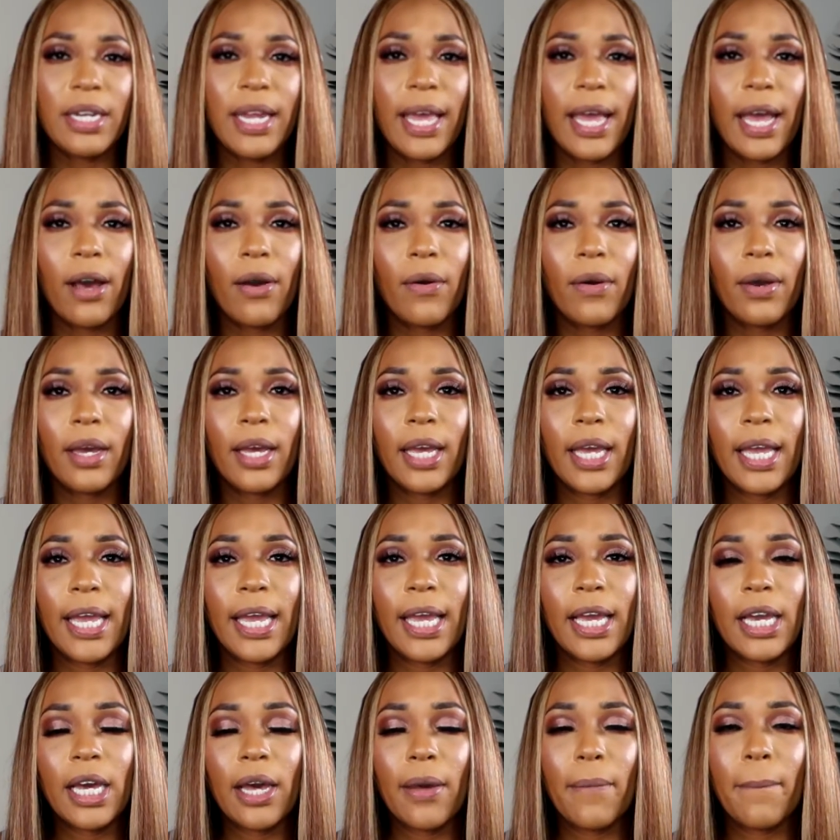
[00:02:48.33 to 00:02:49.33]
Now,
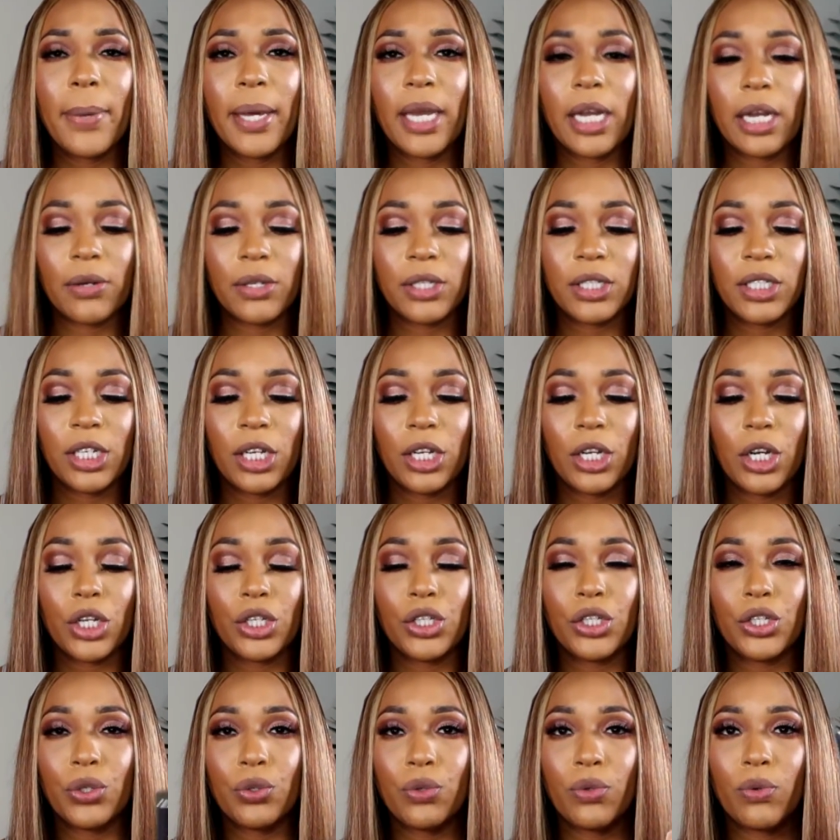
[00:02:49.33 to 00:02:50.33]
in comparison
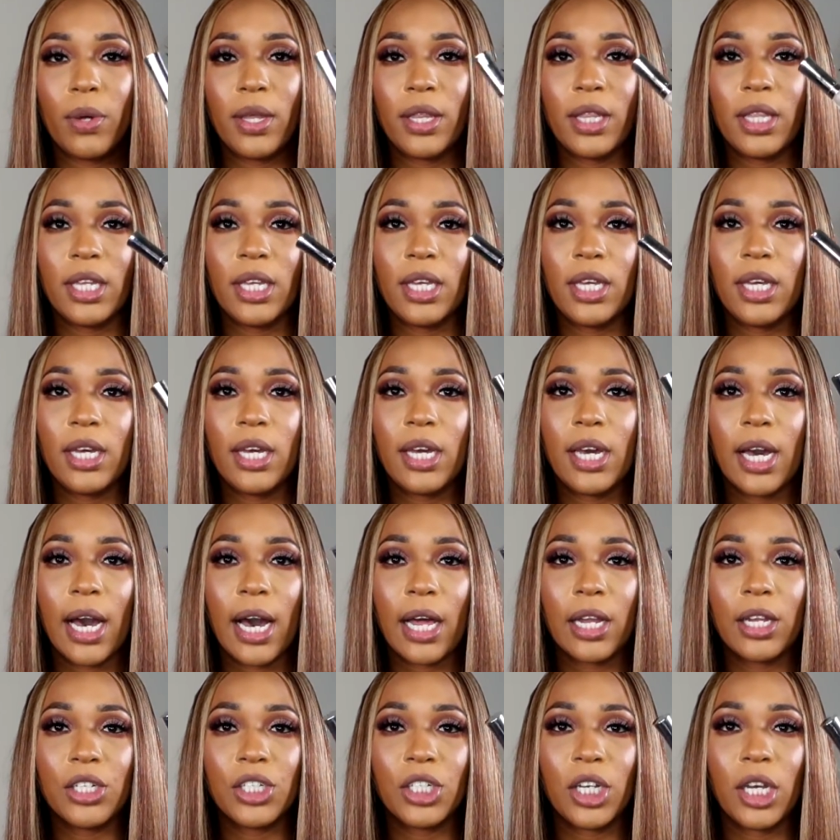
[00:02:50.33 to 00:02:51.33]
to the
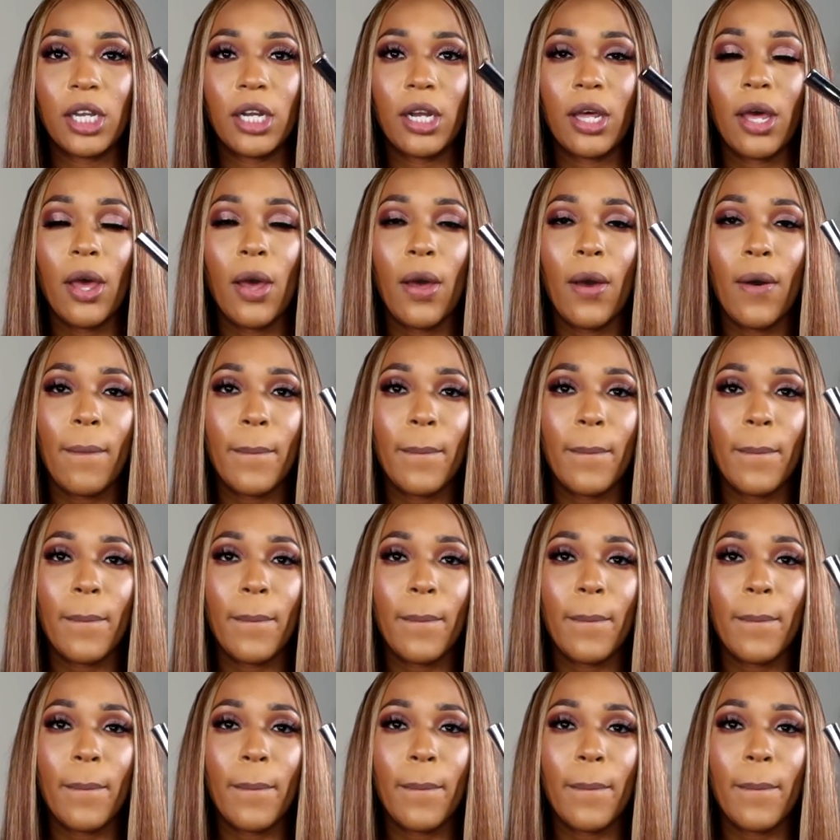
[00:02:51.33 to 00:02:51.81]
Collagen